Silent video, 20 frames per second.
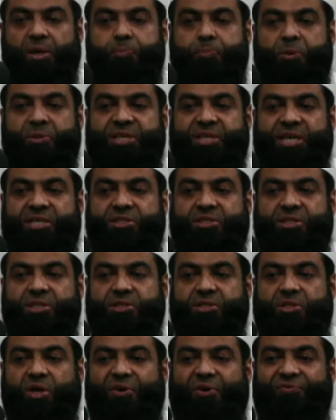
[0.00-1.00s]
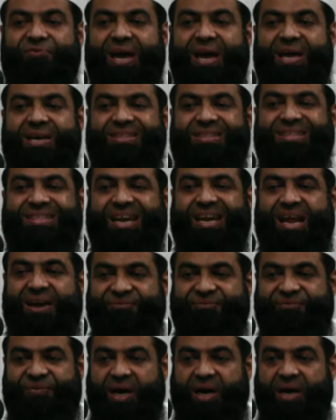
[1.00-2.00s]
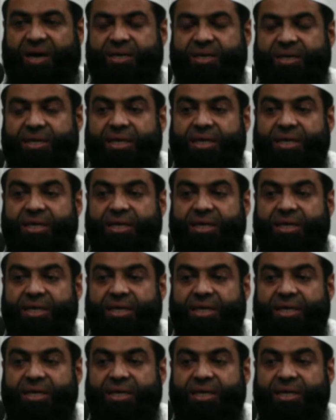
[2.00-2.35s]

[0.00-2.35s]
possessions of a traveler.